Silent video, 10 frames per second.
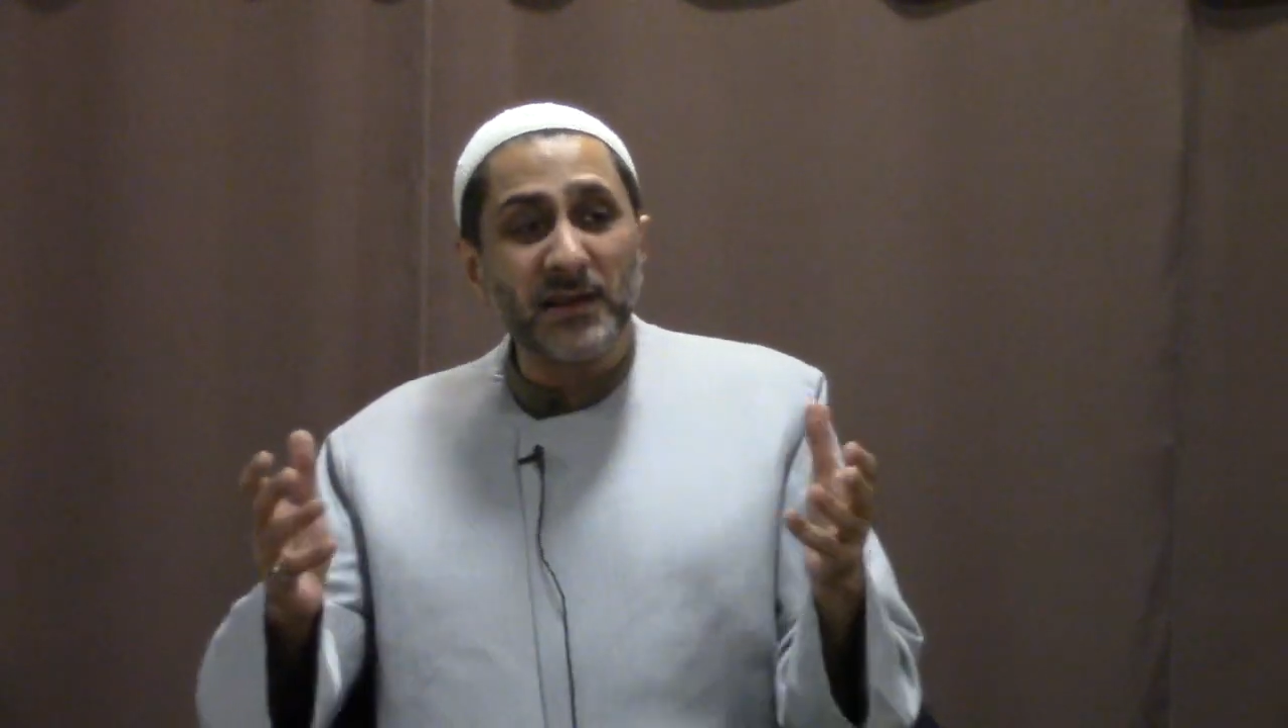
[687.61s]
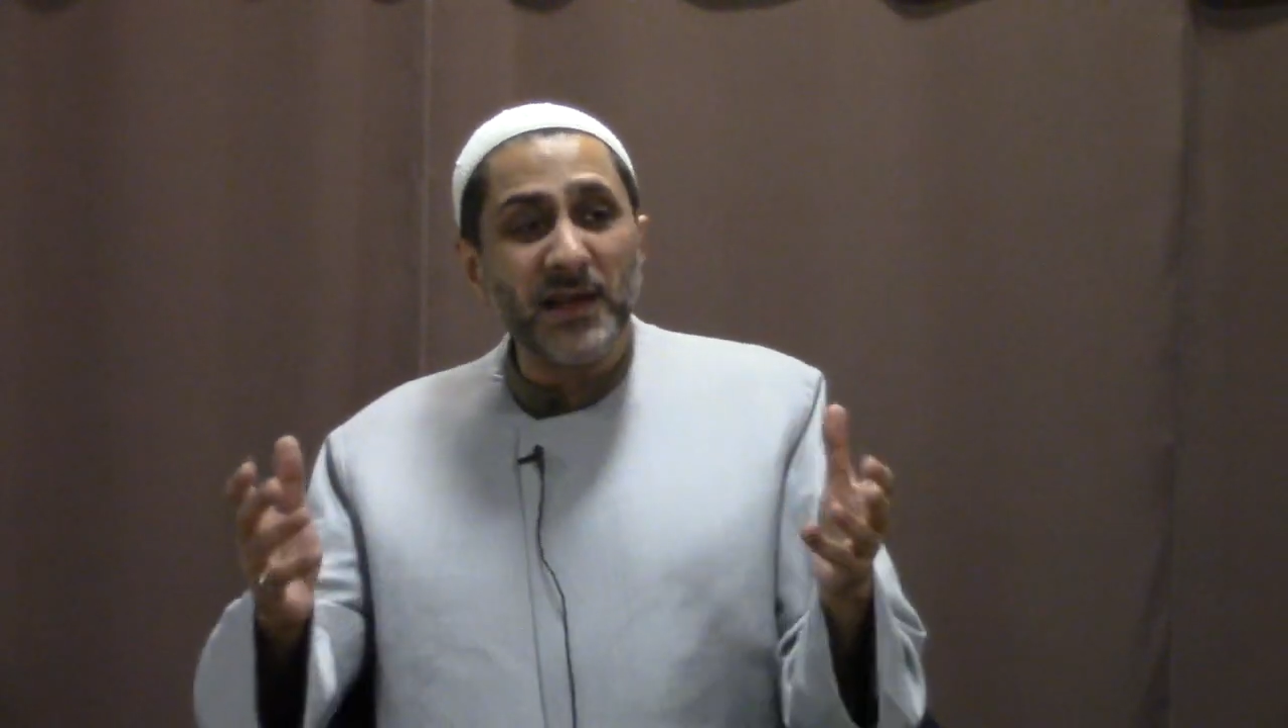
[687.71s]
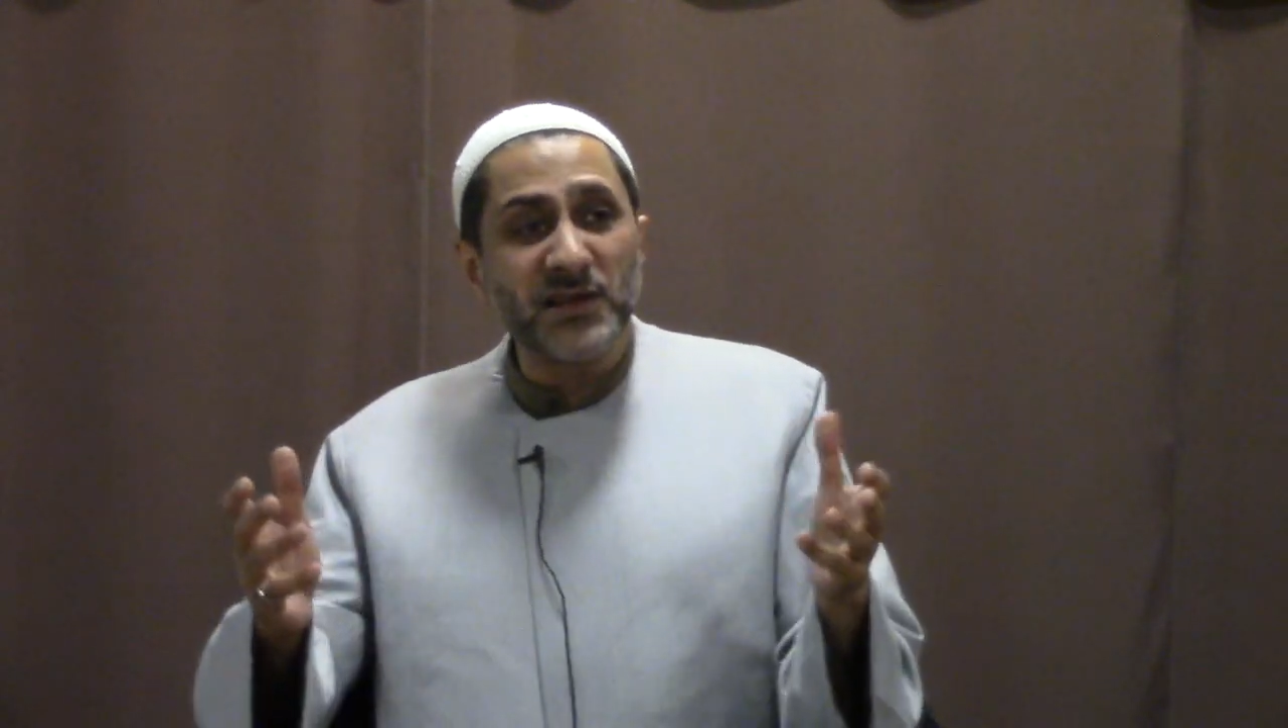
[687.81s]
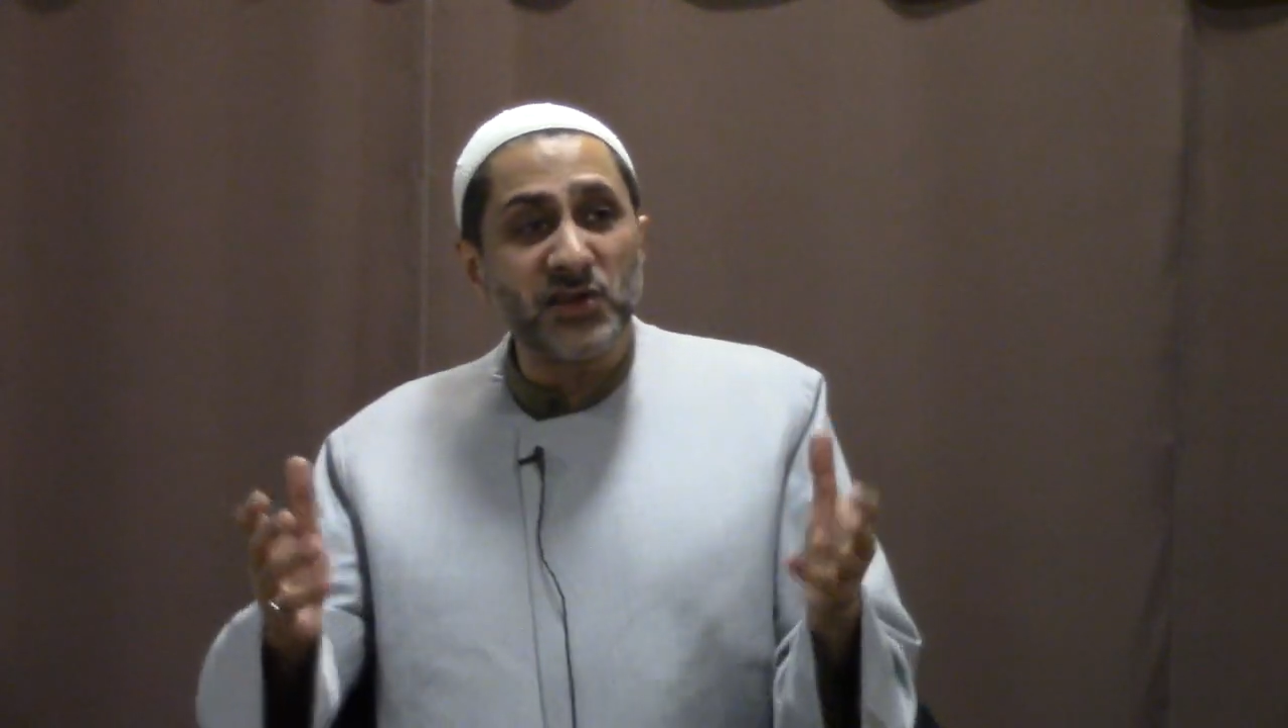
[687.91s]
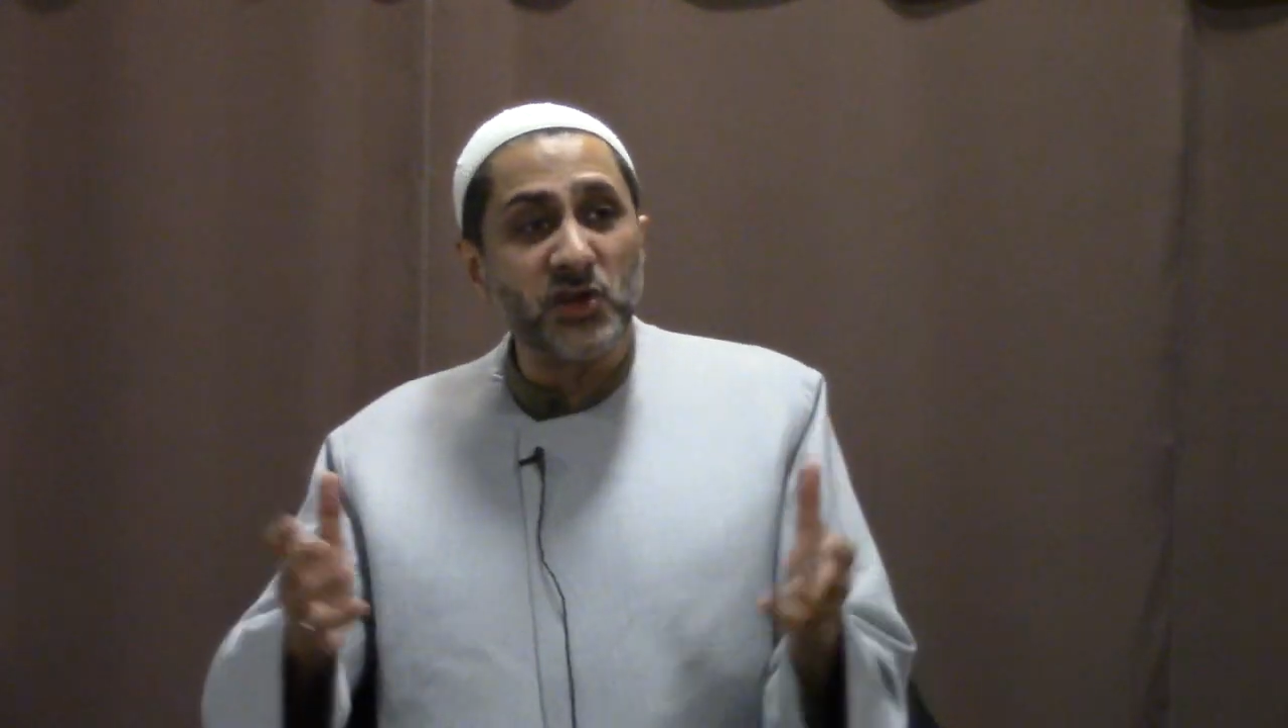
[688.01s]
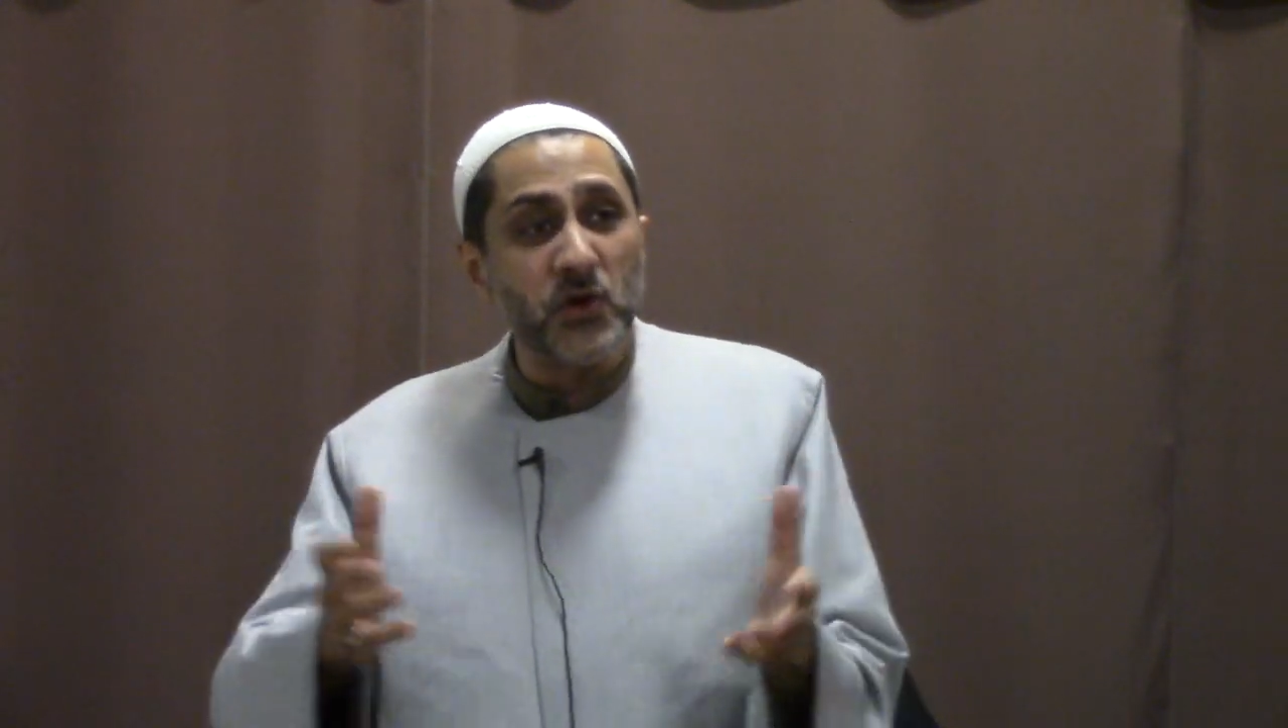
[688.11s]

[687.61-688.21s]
unless